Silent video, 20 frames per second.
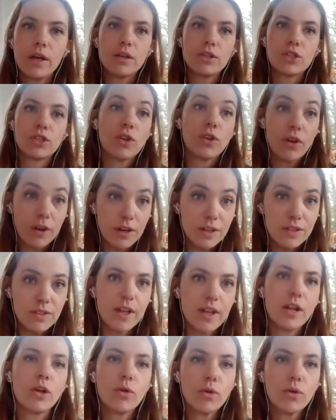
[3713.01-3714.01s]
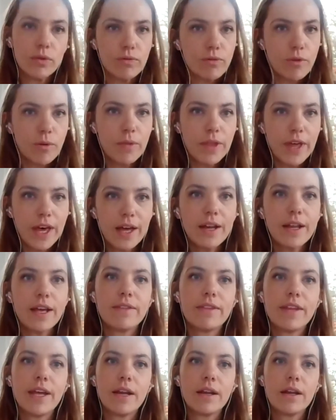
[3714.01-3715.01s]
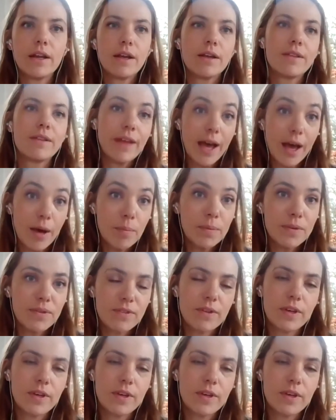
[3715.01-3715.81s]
start and learn from that and then adapt